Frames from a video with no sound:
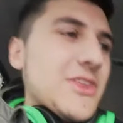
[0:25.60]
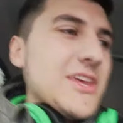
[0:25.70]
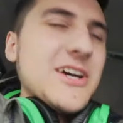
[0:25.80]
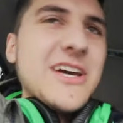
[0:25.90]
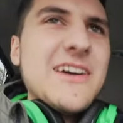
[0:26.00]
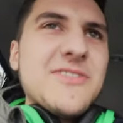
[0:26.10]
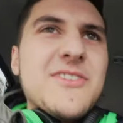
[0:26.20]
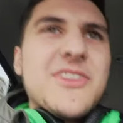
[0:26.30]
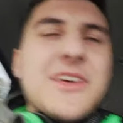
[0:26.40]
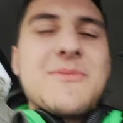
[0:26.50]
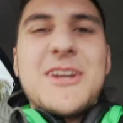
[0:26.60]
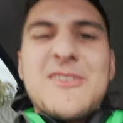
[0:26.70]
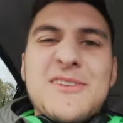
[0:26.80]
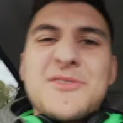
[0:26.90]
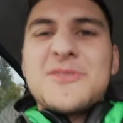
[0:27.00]
think I have everything, but I
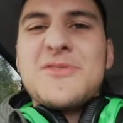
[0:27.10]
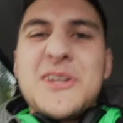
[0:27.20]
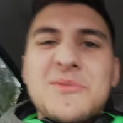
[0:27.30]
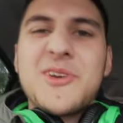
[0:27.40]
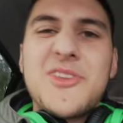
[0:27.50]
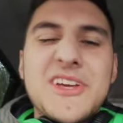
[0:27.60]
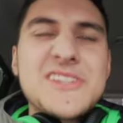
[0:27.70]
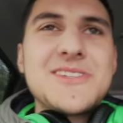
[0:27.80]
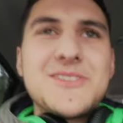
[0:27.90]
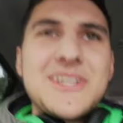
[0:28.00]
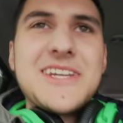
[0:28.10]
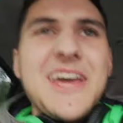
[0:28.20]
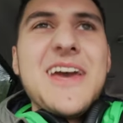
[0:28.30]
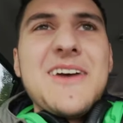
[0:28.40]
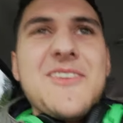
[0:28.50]
don't have a good feeling about things. You know that
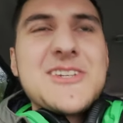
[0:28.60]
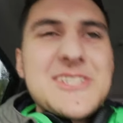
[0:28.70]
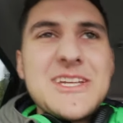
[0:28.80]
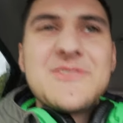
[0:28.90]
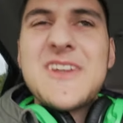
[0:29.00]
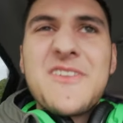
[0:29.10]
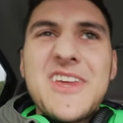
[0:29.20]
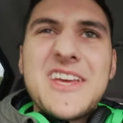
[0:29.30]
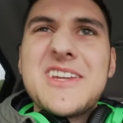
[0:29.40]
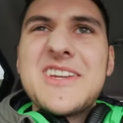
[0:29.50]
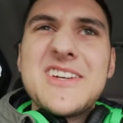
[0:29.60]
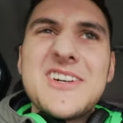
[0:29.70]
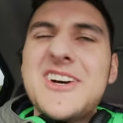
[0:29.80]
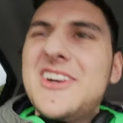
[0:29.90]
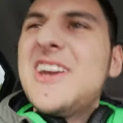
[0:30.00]
when you just leave something in
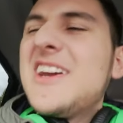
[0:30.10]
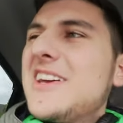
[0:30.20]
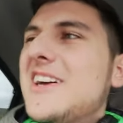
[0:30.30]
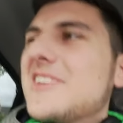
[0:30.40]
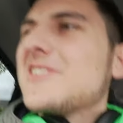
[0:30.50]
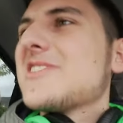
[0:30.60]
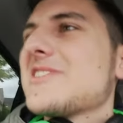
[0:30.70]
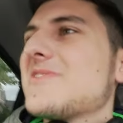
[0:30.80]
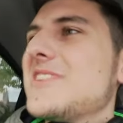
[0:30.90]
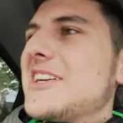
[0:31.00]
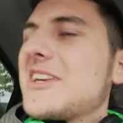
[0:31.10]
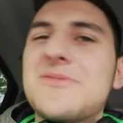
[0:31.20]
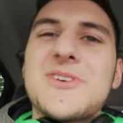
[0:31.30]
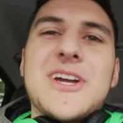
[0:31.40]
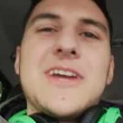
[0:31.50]
a hurry and you just feel like
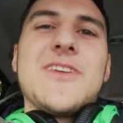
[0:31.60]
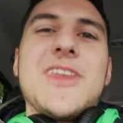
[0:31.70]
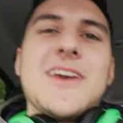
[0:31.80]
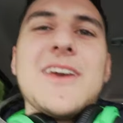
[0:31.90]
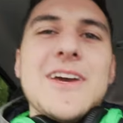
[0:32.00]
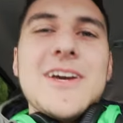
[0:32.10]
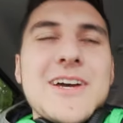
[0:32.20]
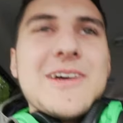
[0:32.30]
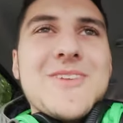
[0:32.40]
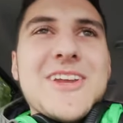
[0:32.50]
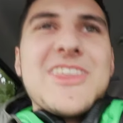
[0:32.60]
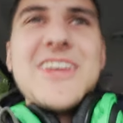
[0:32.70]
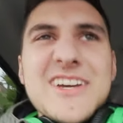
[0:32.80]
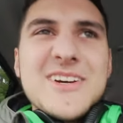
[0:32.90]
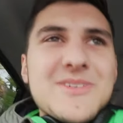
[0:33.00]
you forgot everything. But I
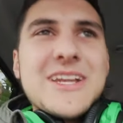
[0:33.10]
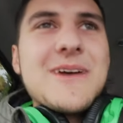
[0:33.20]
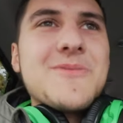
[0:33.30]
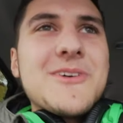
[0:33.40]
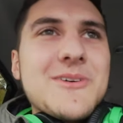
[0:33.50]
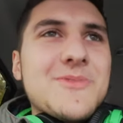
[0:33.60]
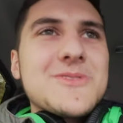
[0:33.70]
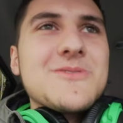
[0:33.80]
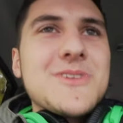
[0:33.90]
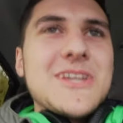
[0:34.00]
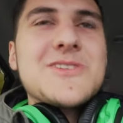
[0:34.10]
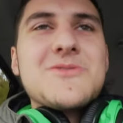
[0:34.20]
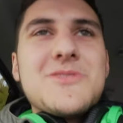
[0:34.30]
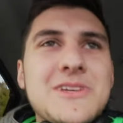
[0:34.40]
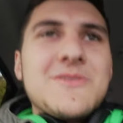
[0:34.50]
think I got my laptop, so we can
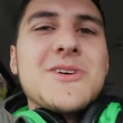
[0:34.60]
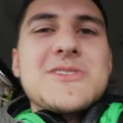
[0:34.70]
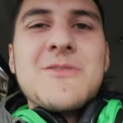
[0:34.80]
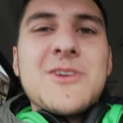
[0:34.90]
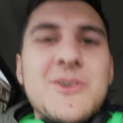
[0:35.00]
stream. I got some